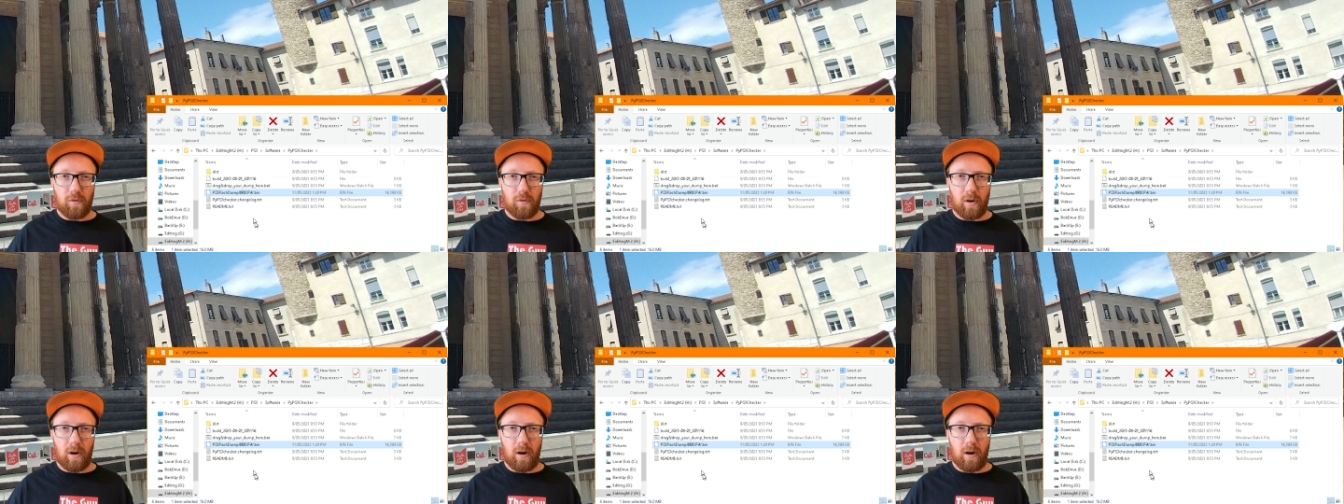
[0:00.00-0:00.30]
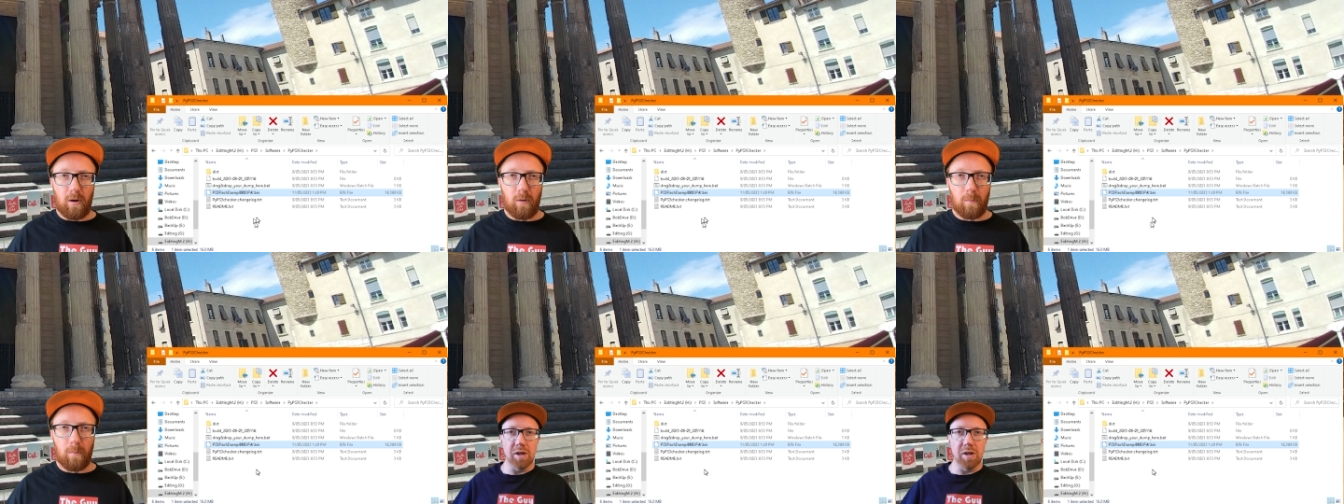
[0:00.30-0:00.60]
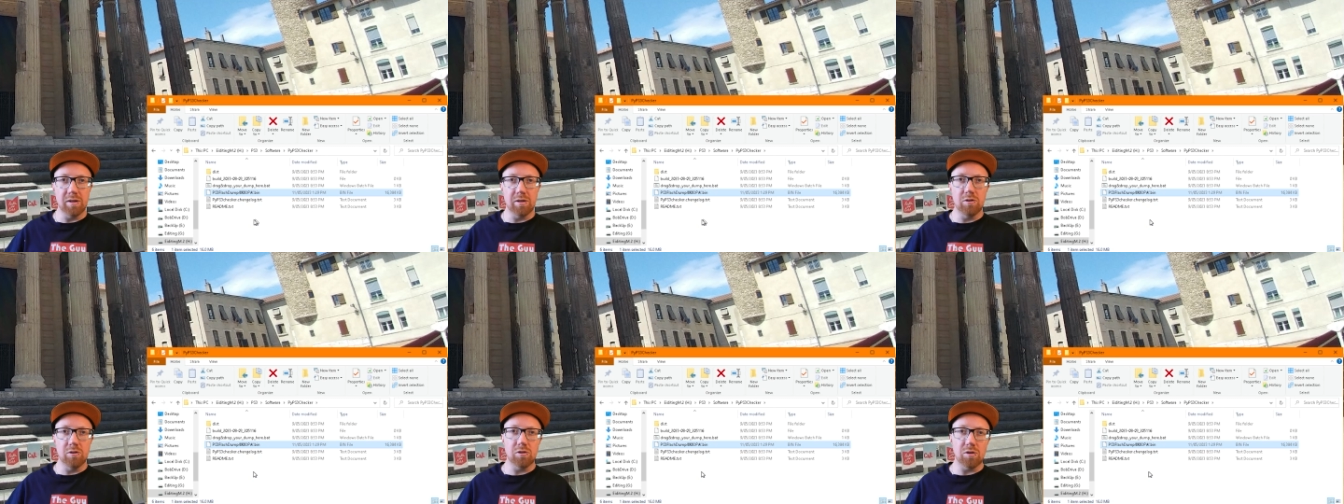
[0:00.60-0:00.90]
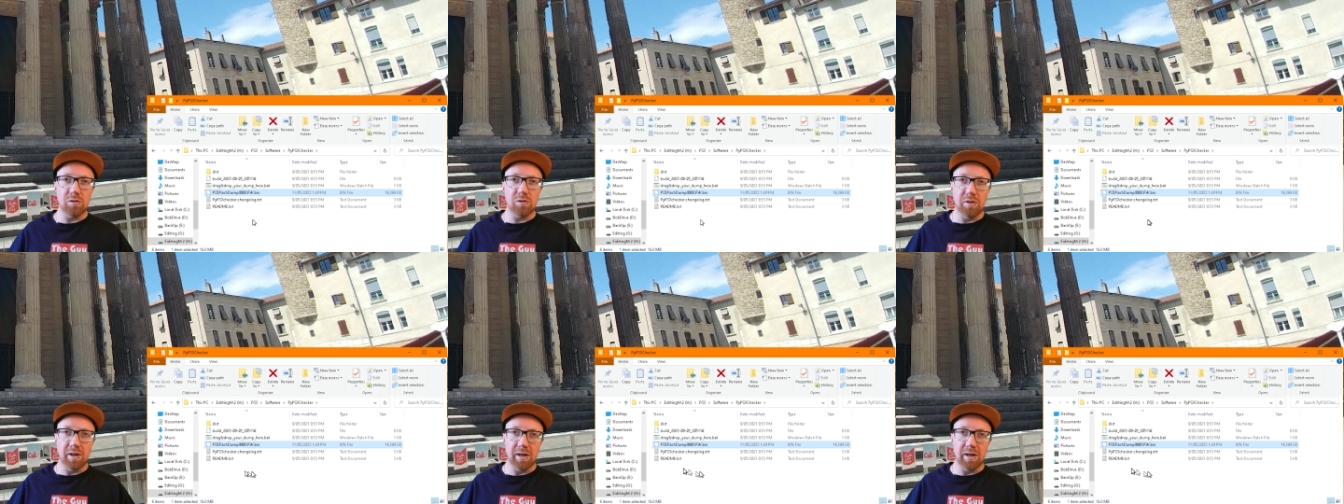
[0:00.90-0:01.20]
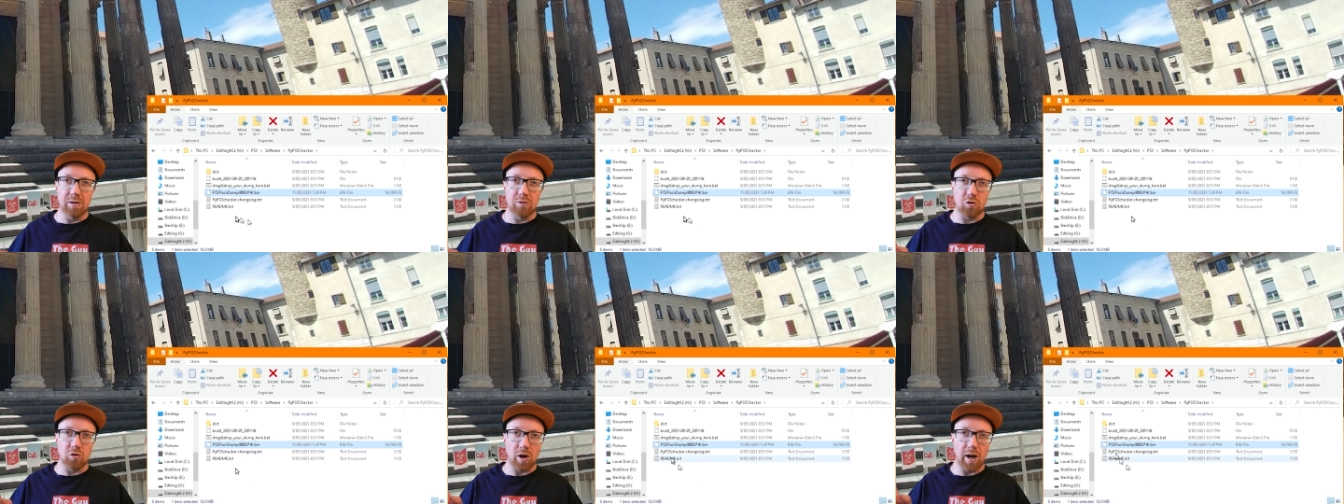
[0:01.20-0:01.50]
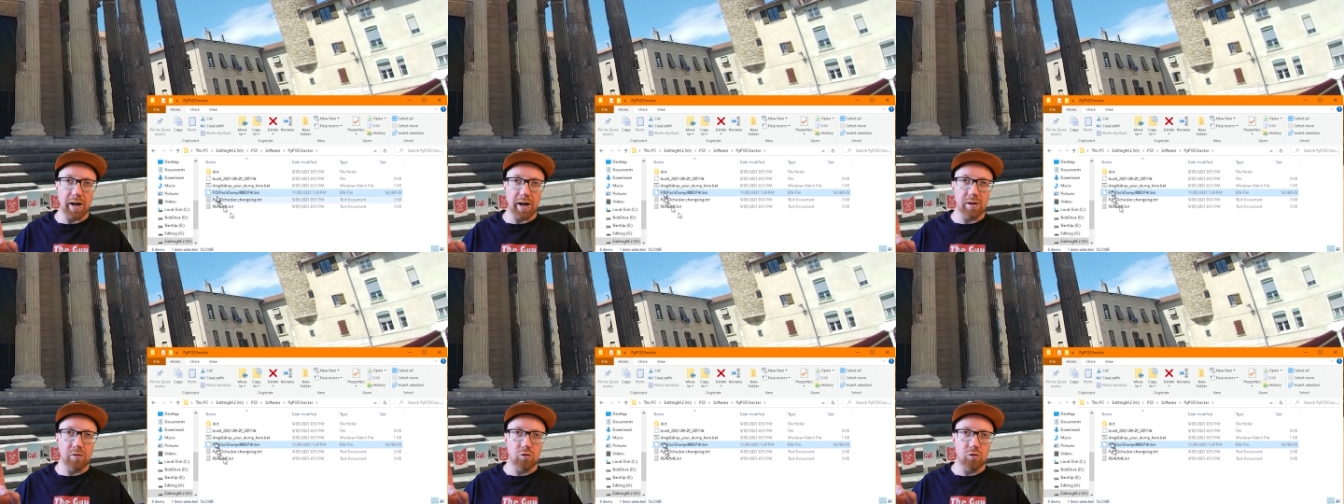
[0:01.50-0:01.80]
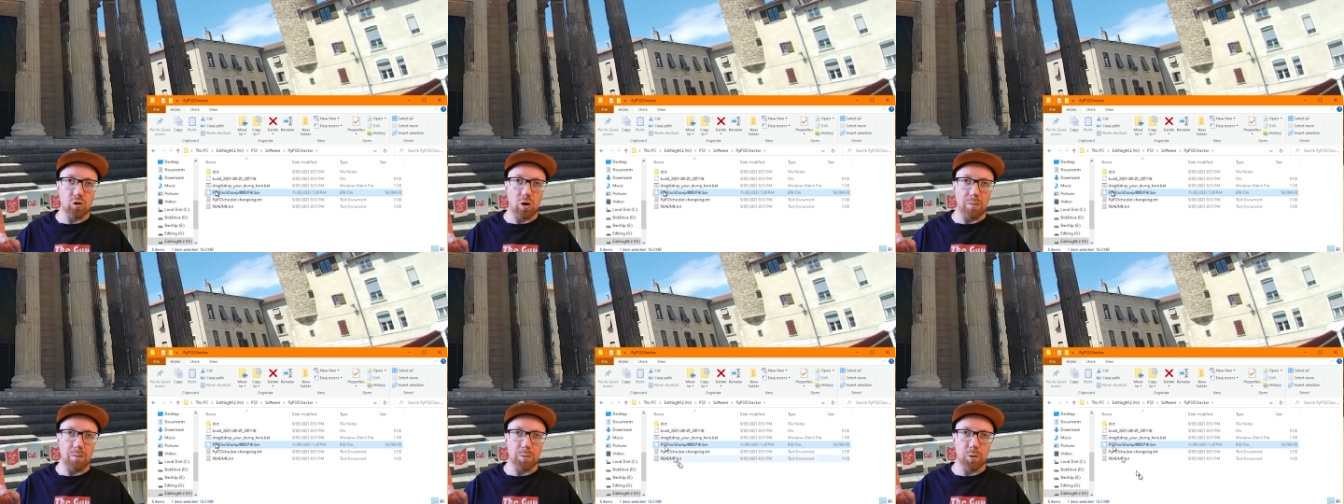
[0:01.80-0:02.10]
file. Then you just need to drag and
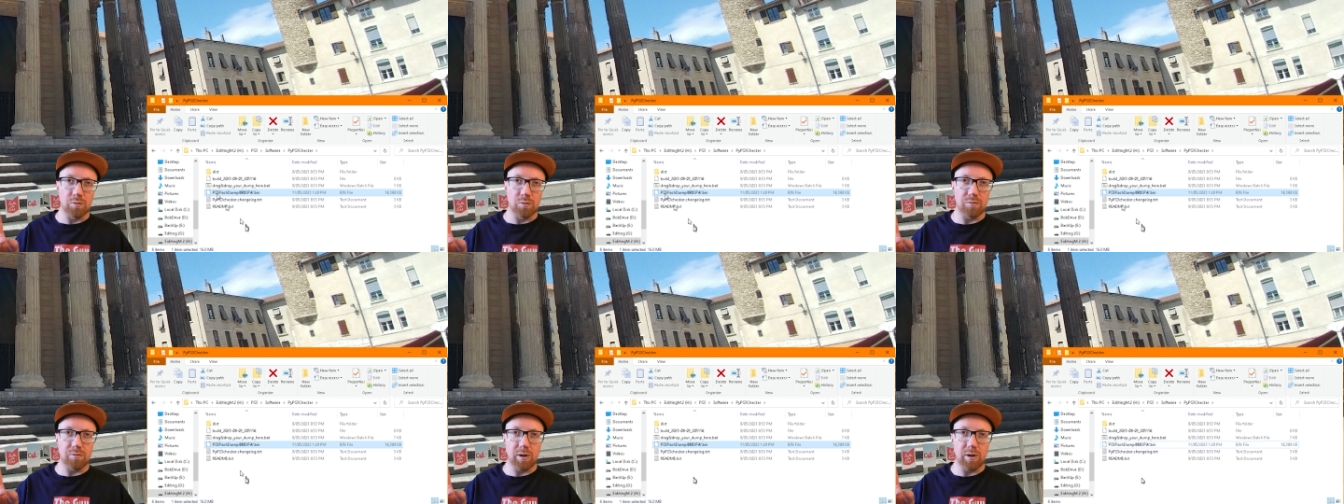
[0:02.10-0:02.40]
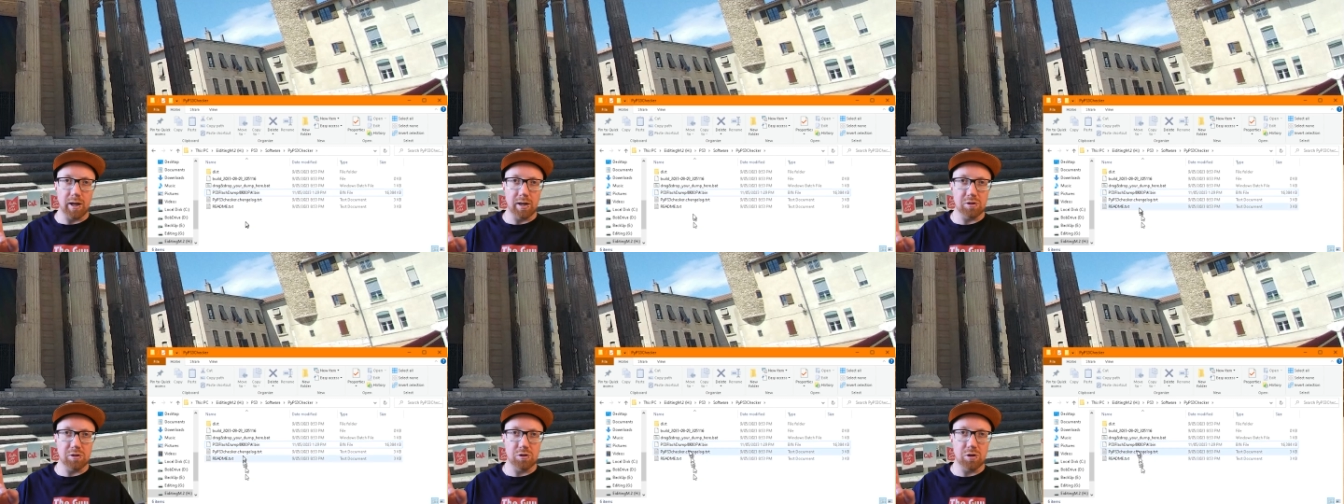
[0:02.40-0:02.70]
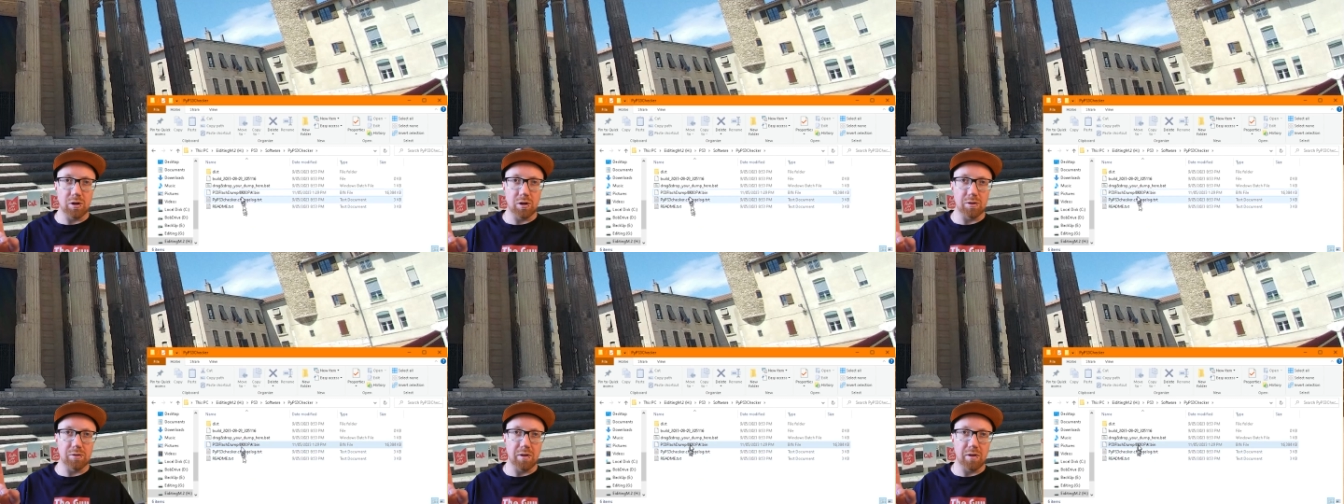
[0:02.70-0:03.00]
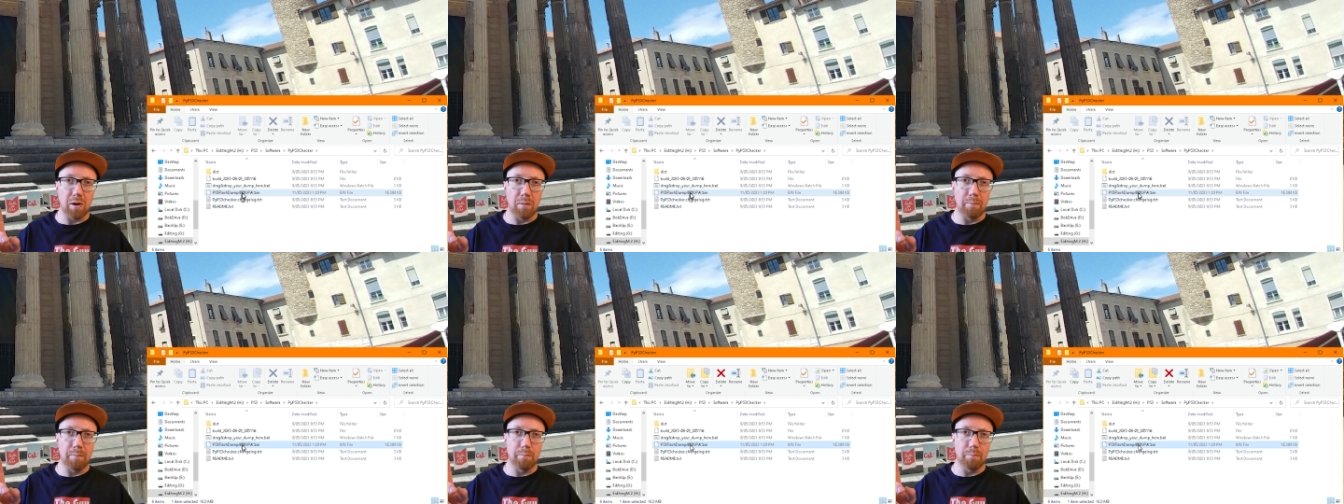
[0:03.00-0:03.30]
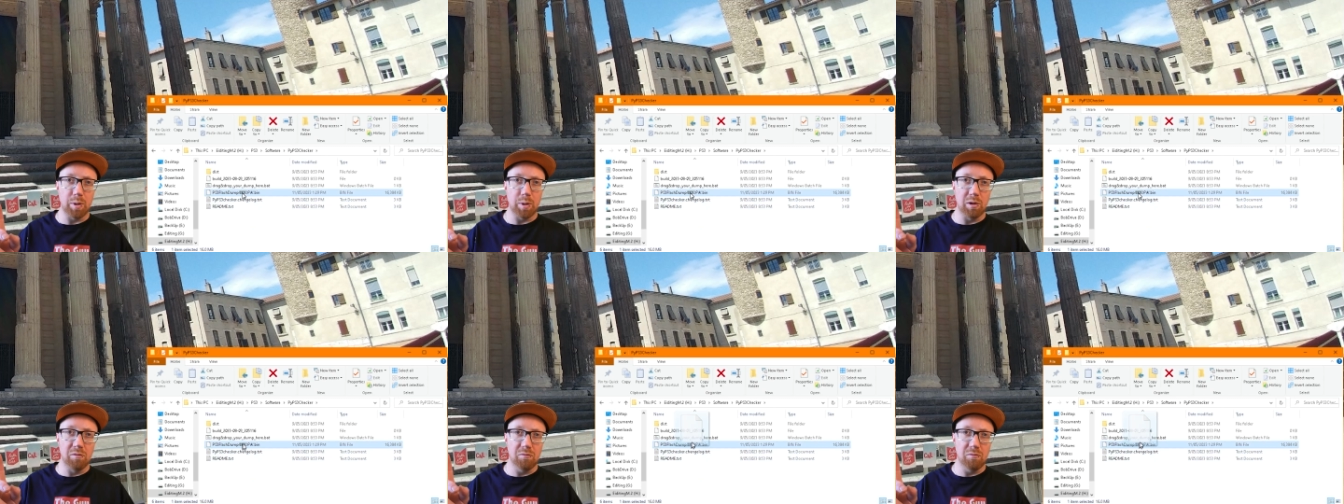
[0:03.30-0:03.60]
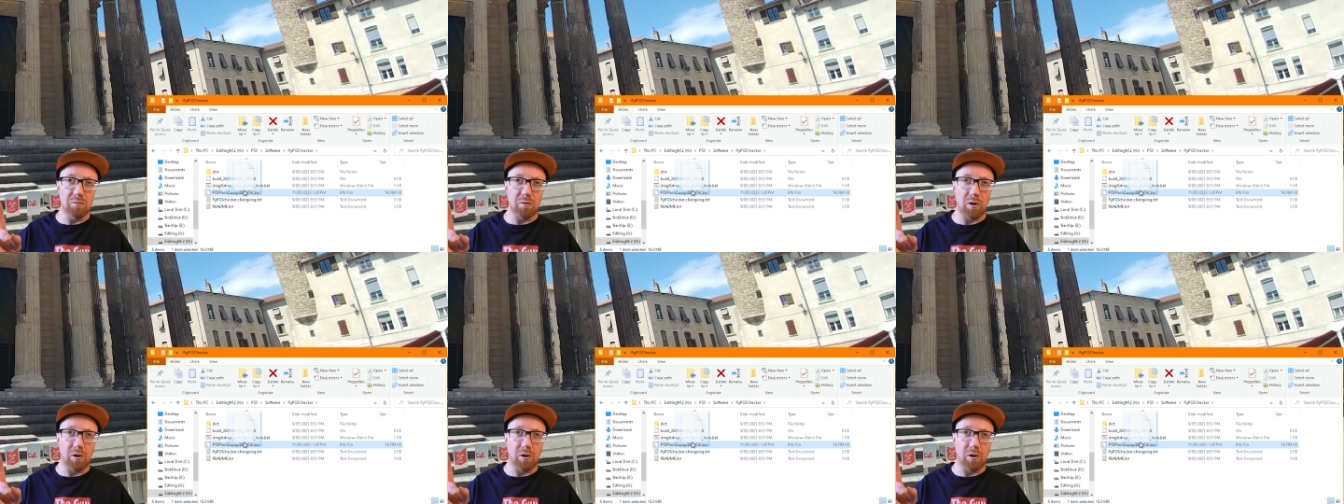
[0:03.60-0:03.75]
drop your flash dot dump bin